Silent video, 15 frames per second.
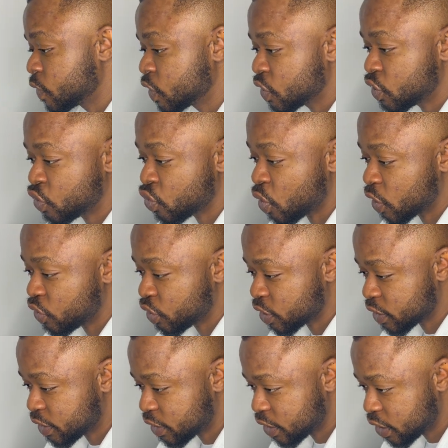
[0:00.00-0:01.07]
So, and you can
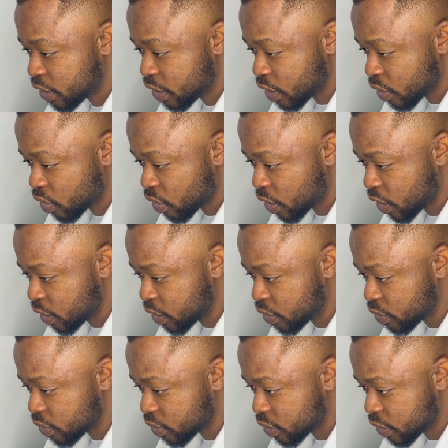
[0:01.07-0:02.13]
see
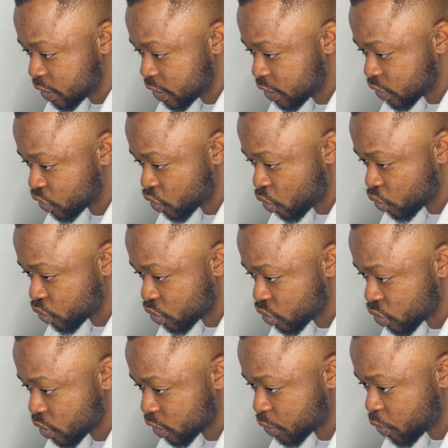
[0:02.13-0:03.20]
in this zone, so
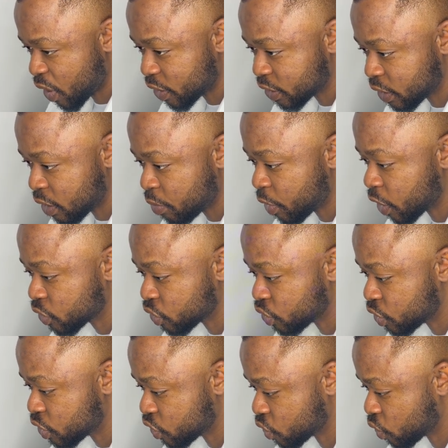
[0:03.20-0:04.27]
as price came back to
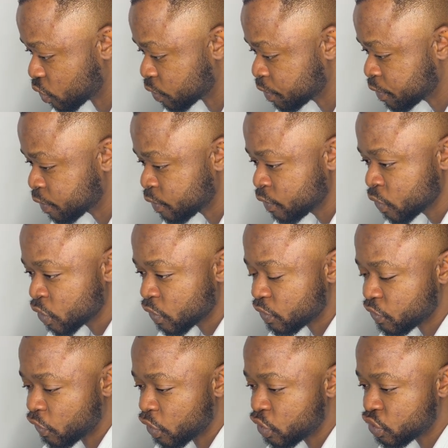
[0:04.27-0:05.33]
this zone,
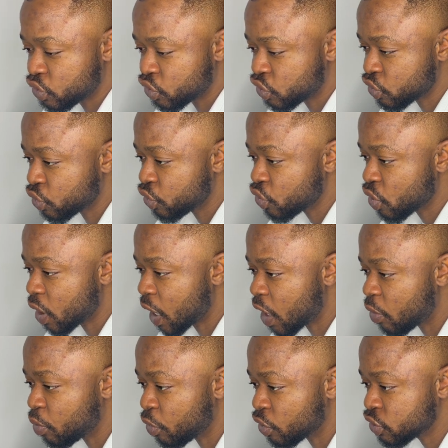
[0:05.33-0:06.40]
for it to show you how
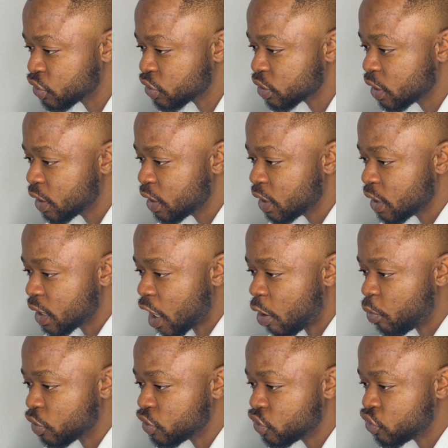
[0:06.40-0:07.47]
much
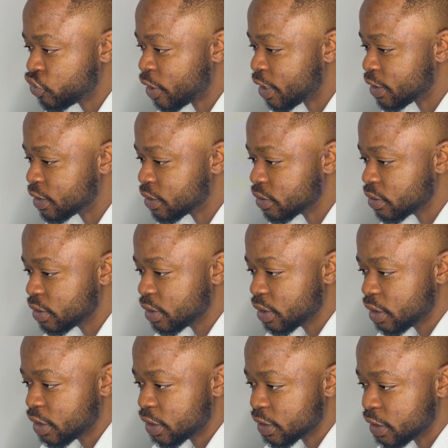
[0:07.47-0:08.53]
strength
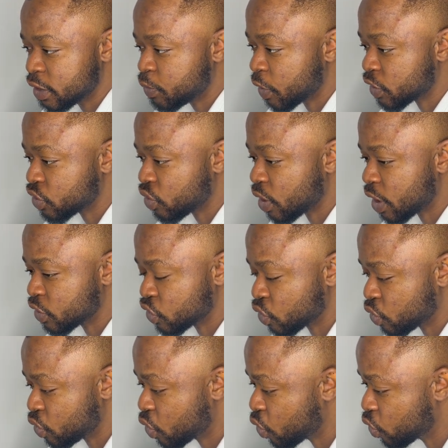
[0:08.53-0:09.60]
this particular
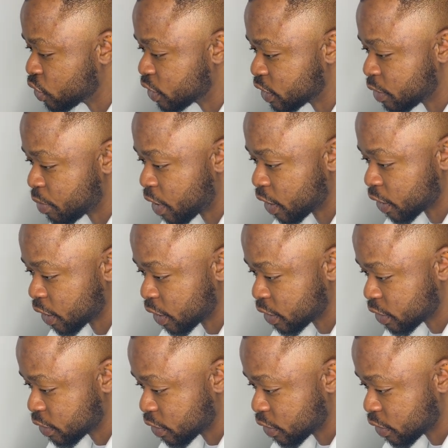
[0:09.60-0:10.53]
zone holds in the market.